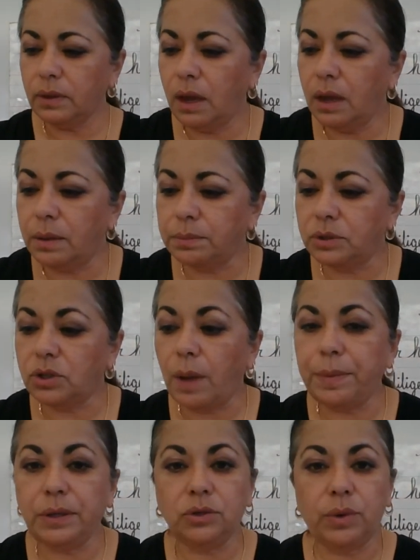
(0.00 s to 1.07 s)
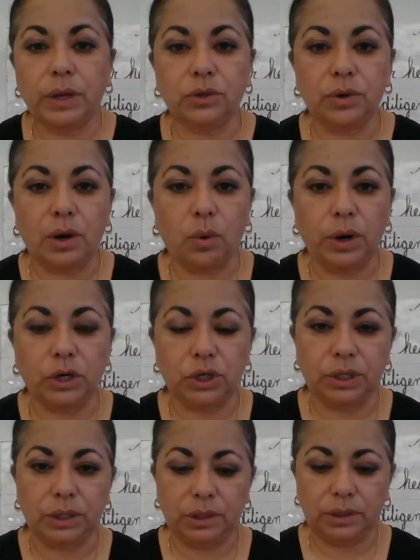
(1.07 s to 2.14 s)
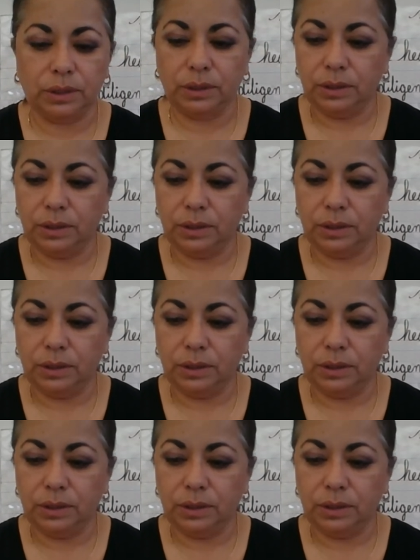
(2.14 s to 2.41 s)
um, stopping to answer our questions.